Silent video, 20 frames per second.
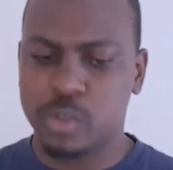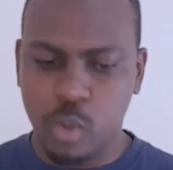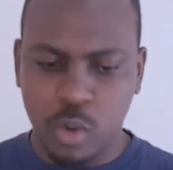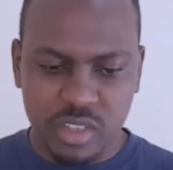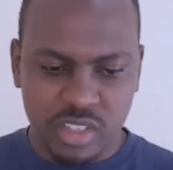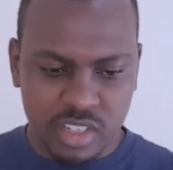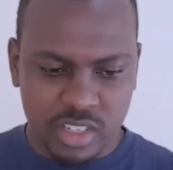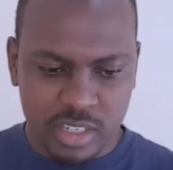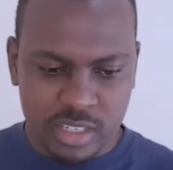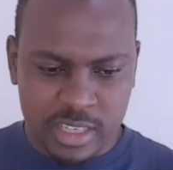So
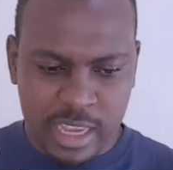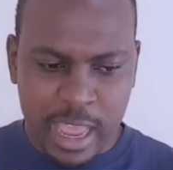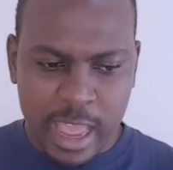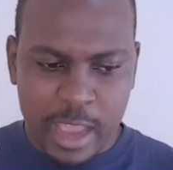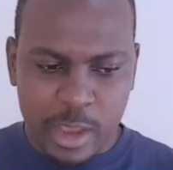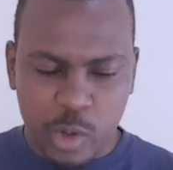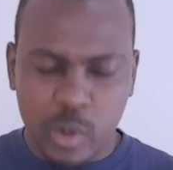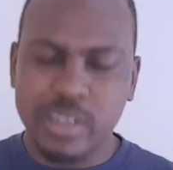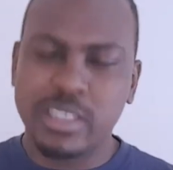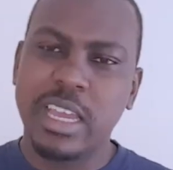it's just,
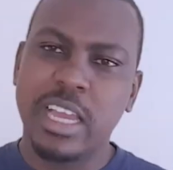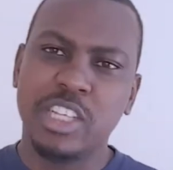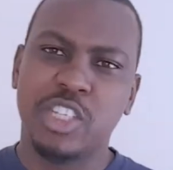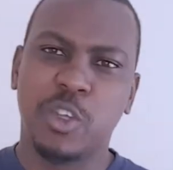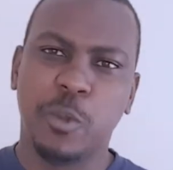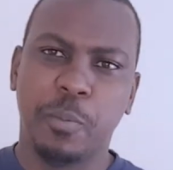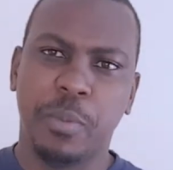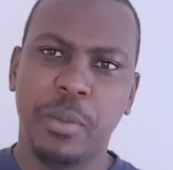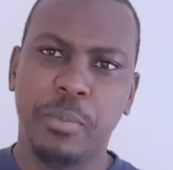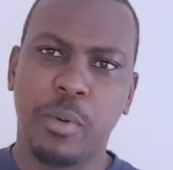
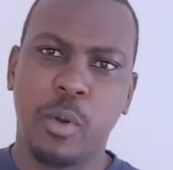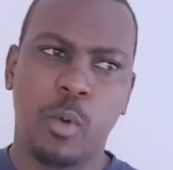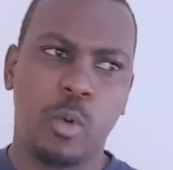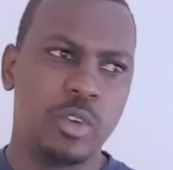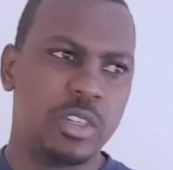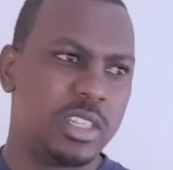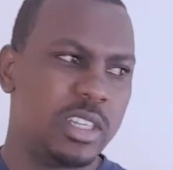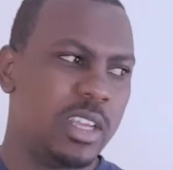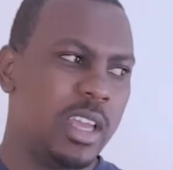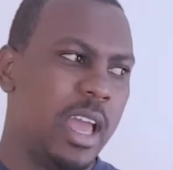urging people,
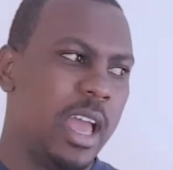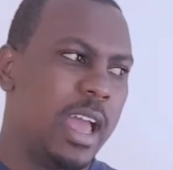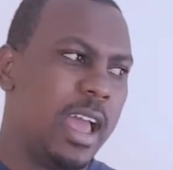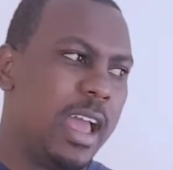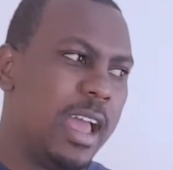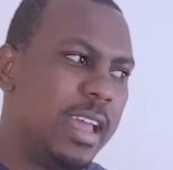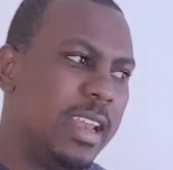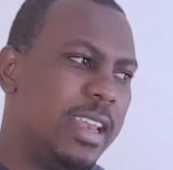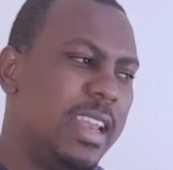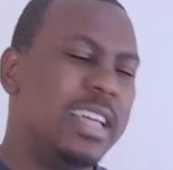kuti,
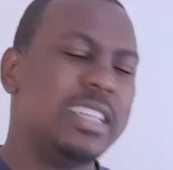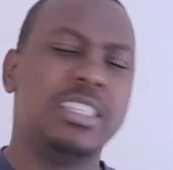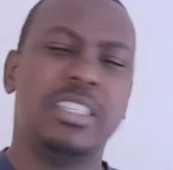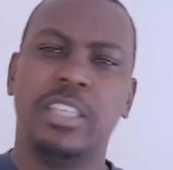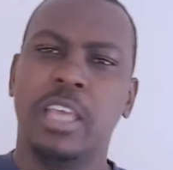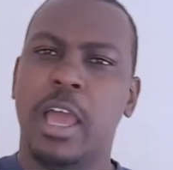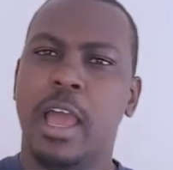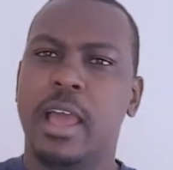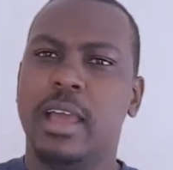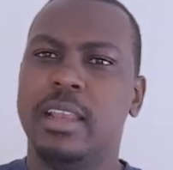
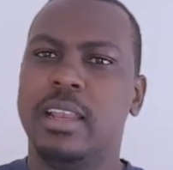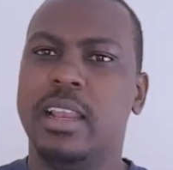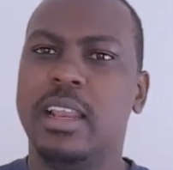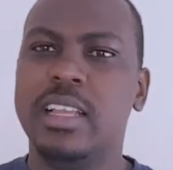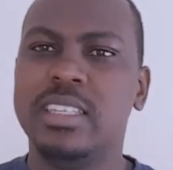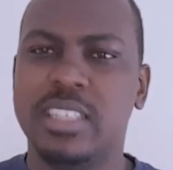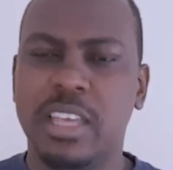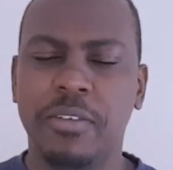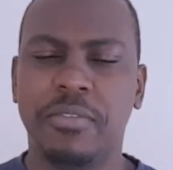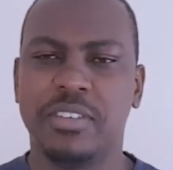let's
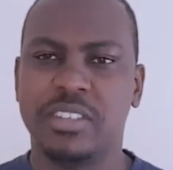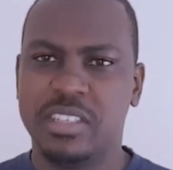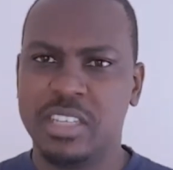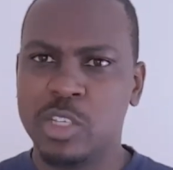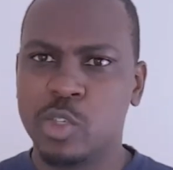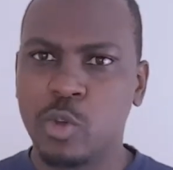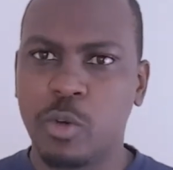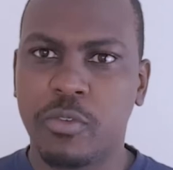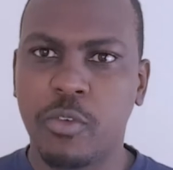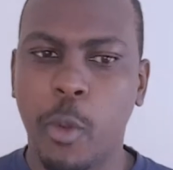let's have a
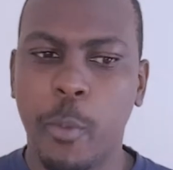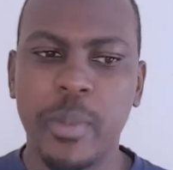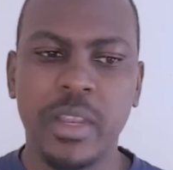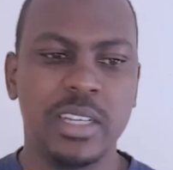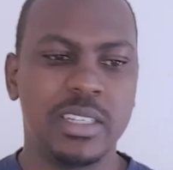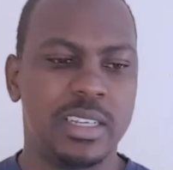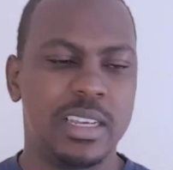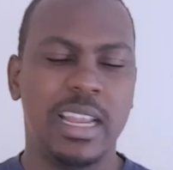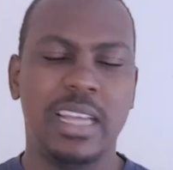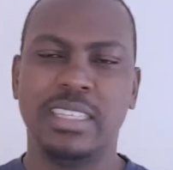sense of
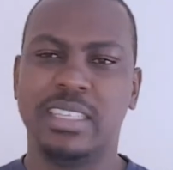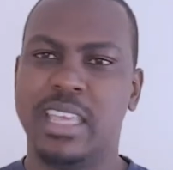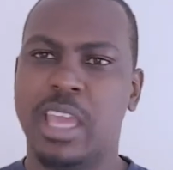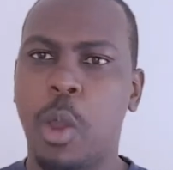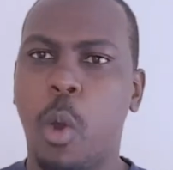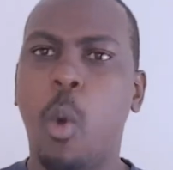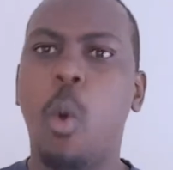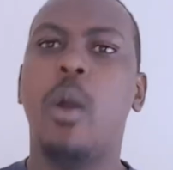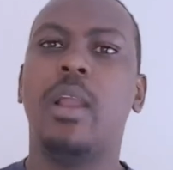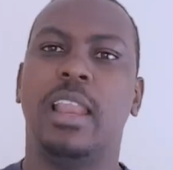community. Let's
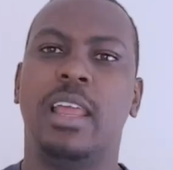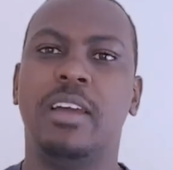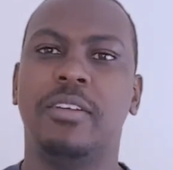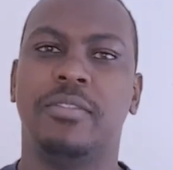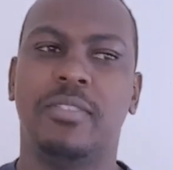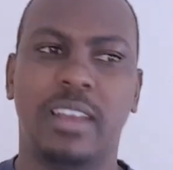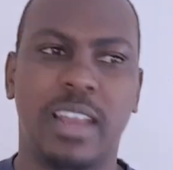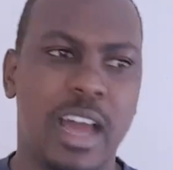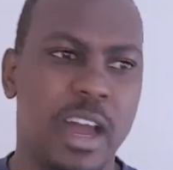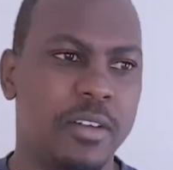say all
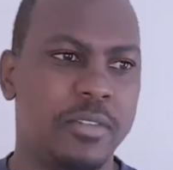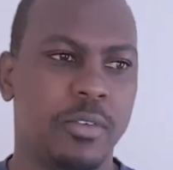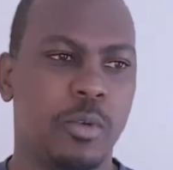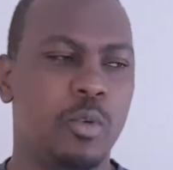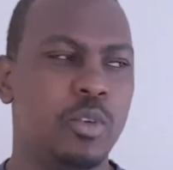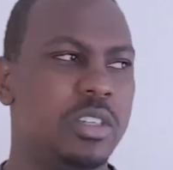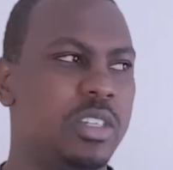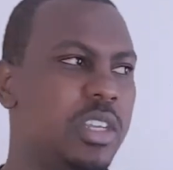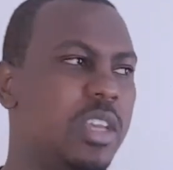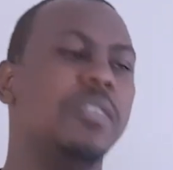have love.
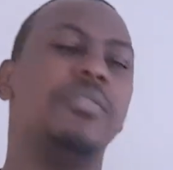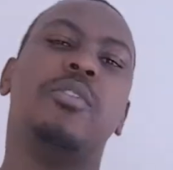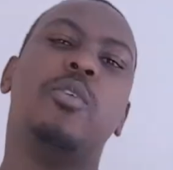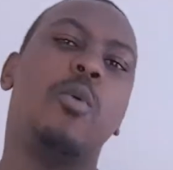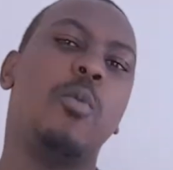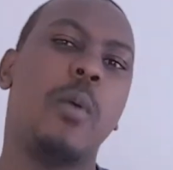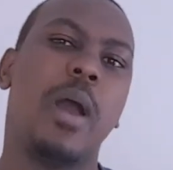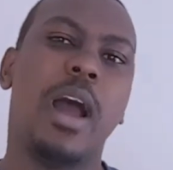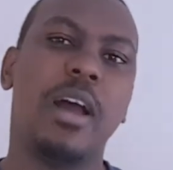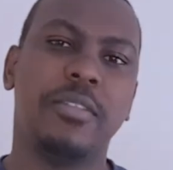Kuti if
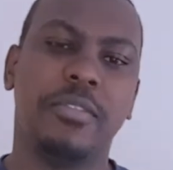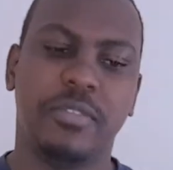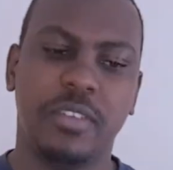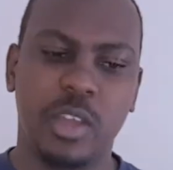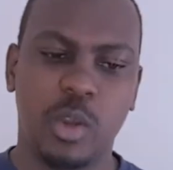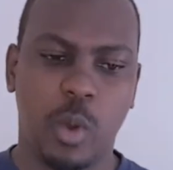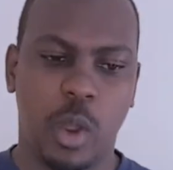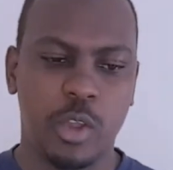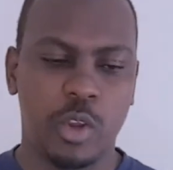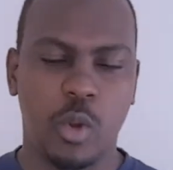
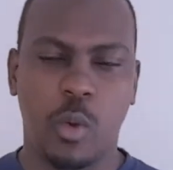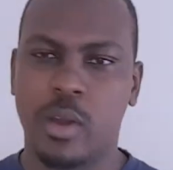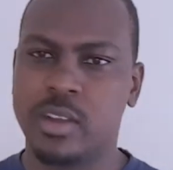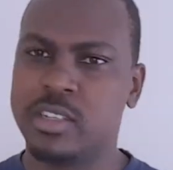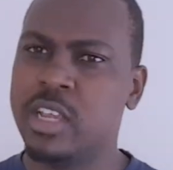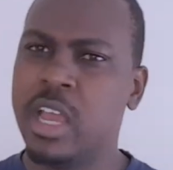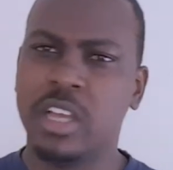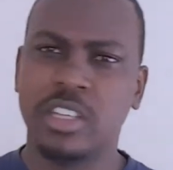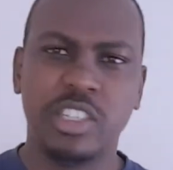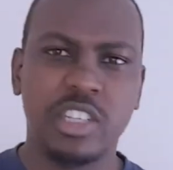afirwa, you know
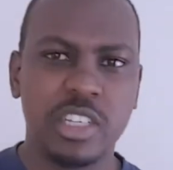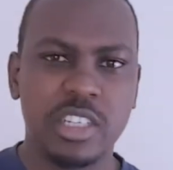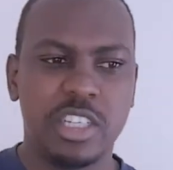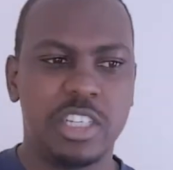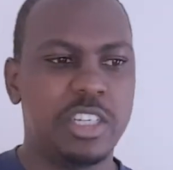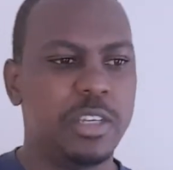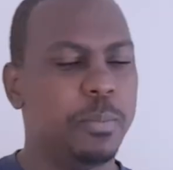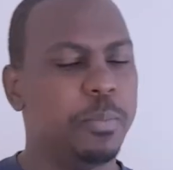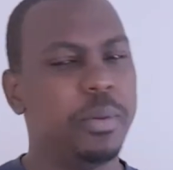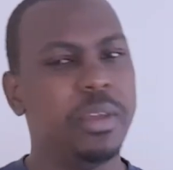what, just
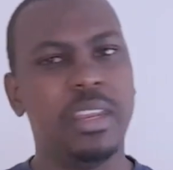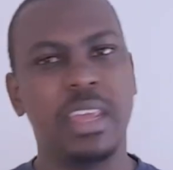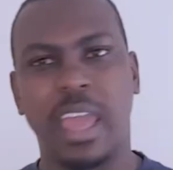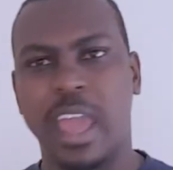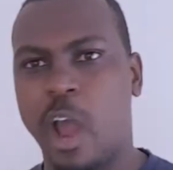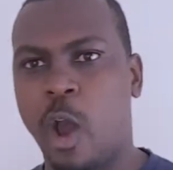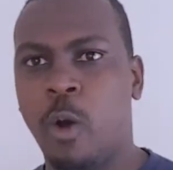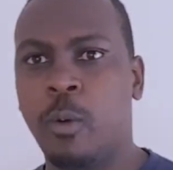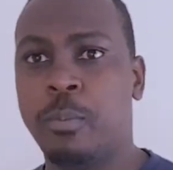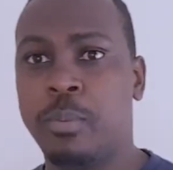chip in,
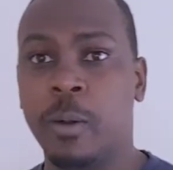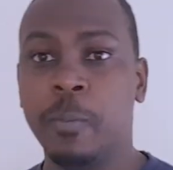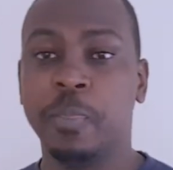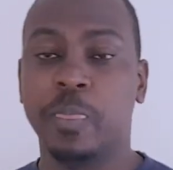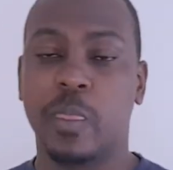help.